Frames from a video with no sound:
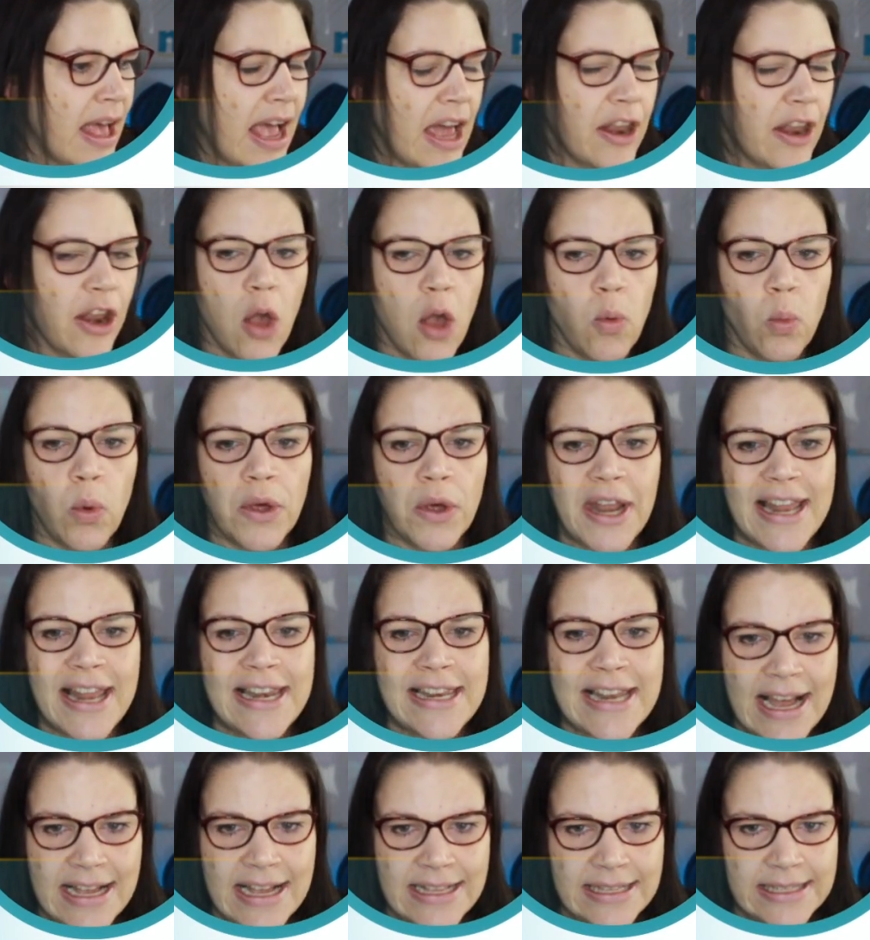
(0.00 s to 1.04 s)
and I want a
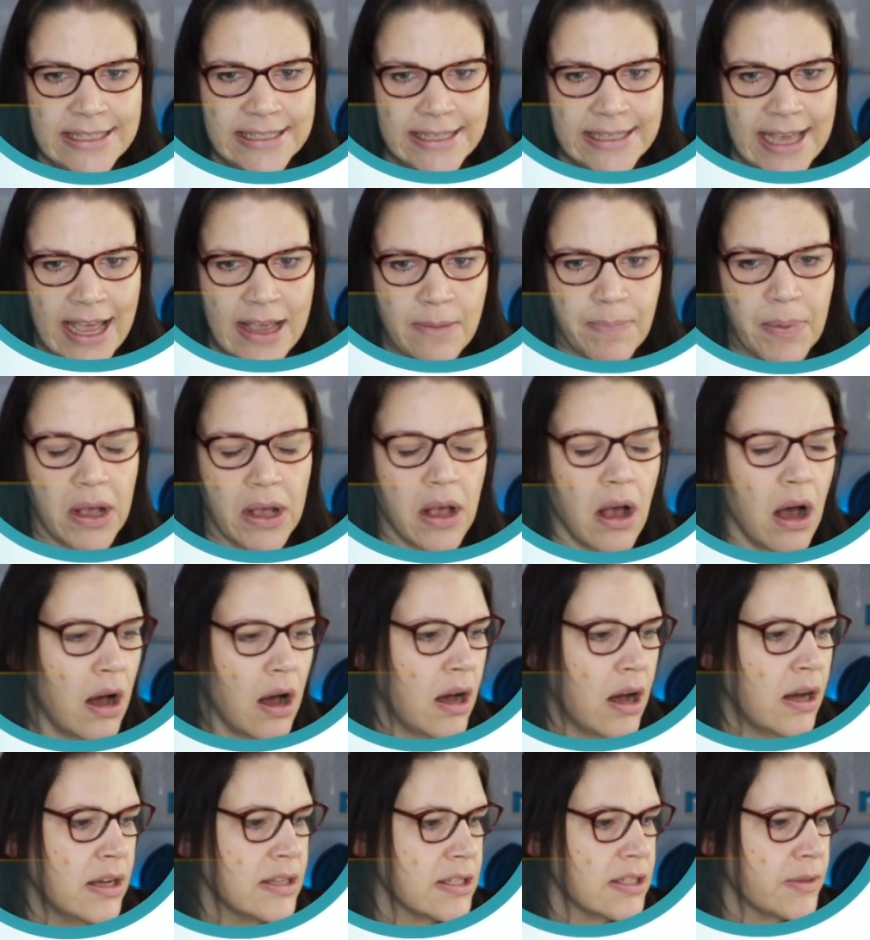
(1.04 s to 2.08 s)
landscape
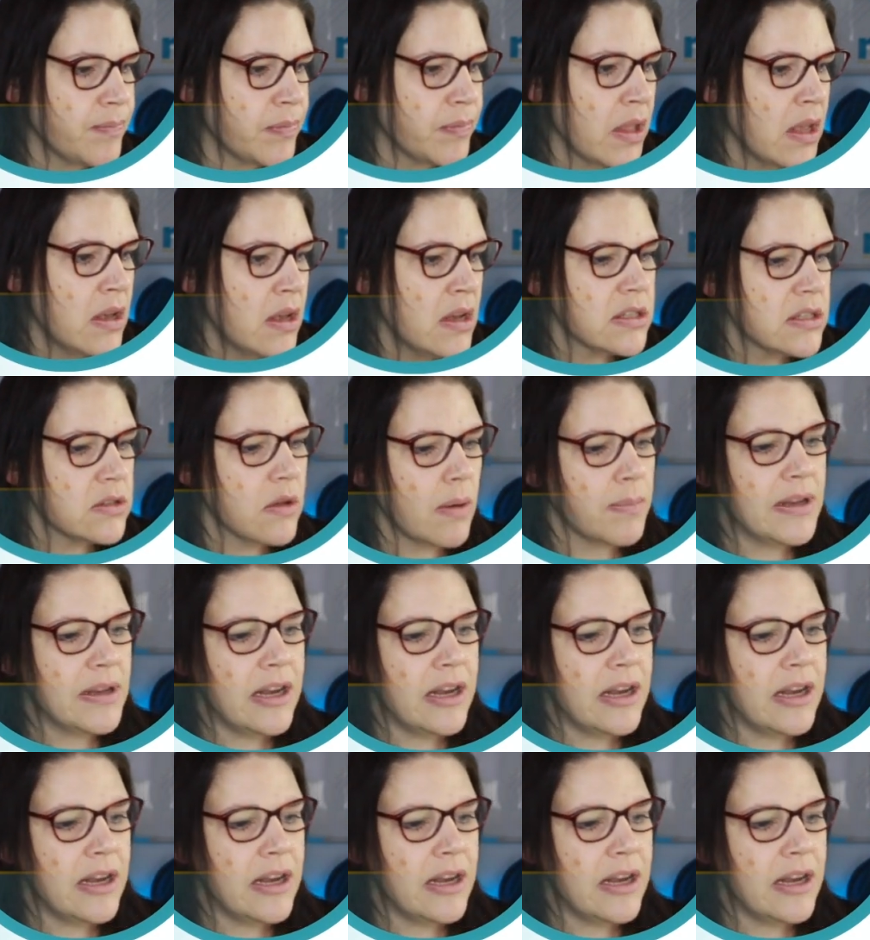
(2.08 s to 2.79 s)
card. So I'm